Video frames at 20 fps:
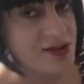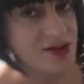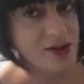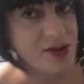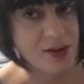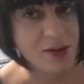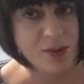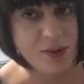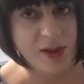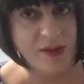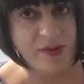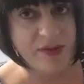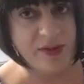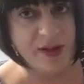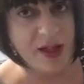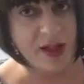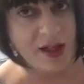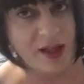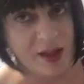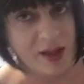do with
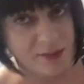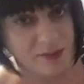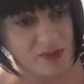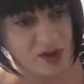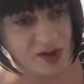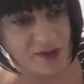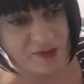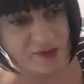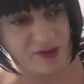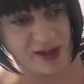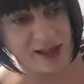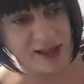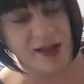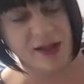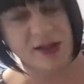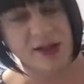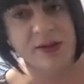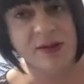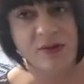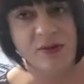the
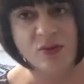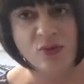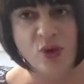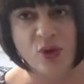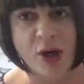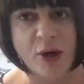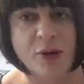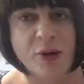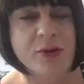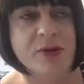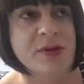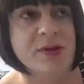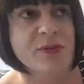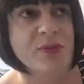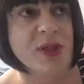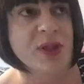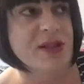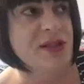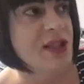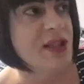Fallow Road,
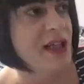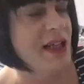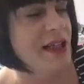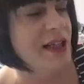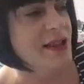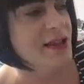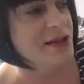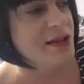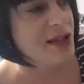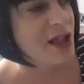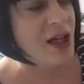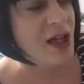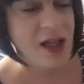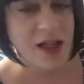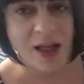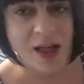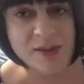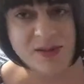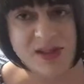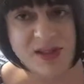which
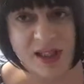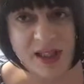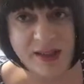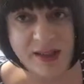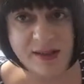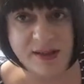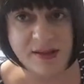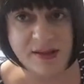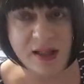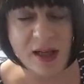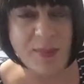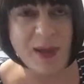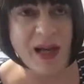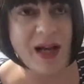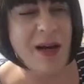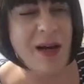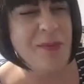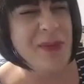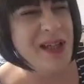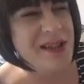comes in
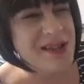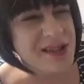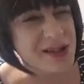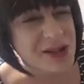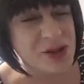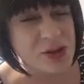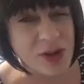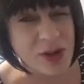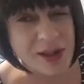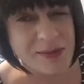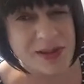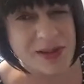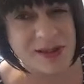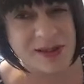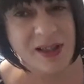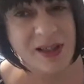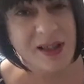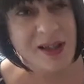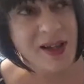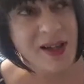about 1 metre strips,